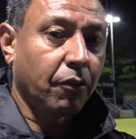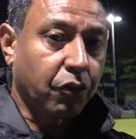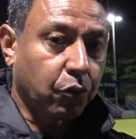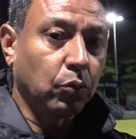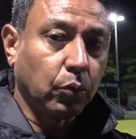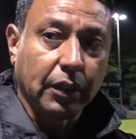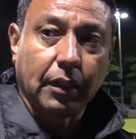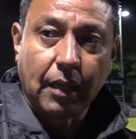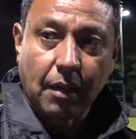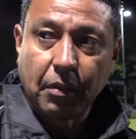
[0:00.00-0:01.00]
Soon we,
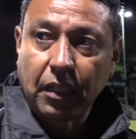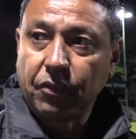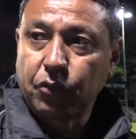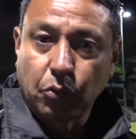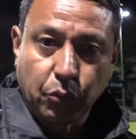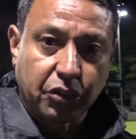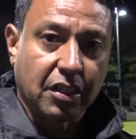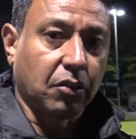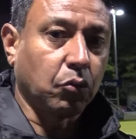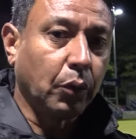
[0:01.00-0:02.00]
I believe, soon we
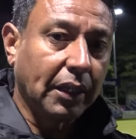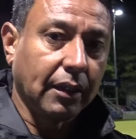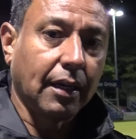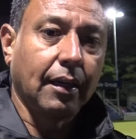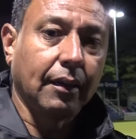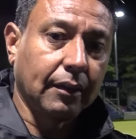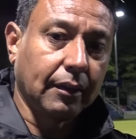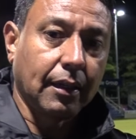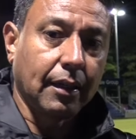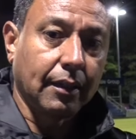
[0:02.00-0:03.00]
start to win the
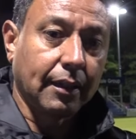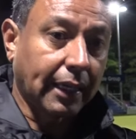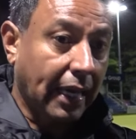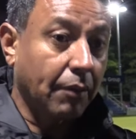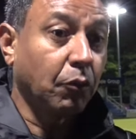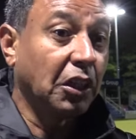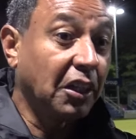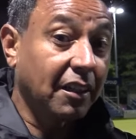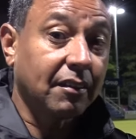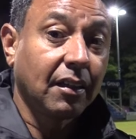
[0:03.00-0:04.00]
the, the game we
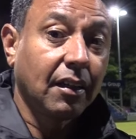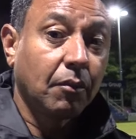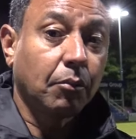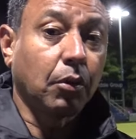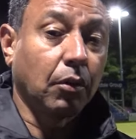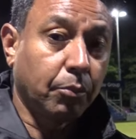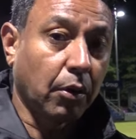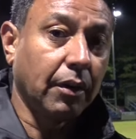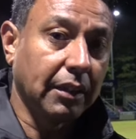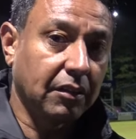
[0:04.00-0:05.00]
needed
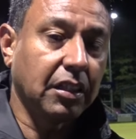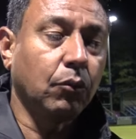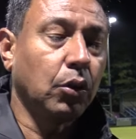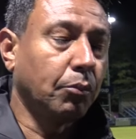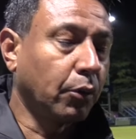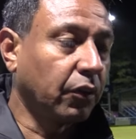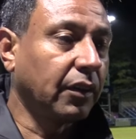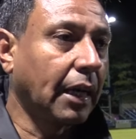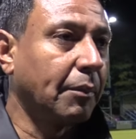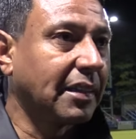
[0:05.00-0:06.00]
probably the thing will improve and
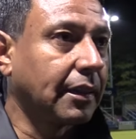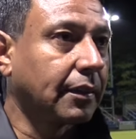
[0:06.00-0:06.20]
get better.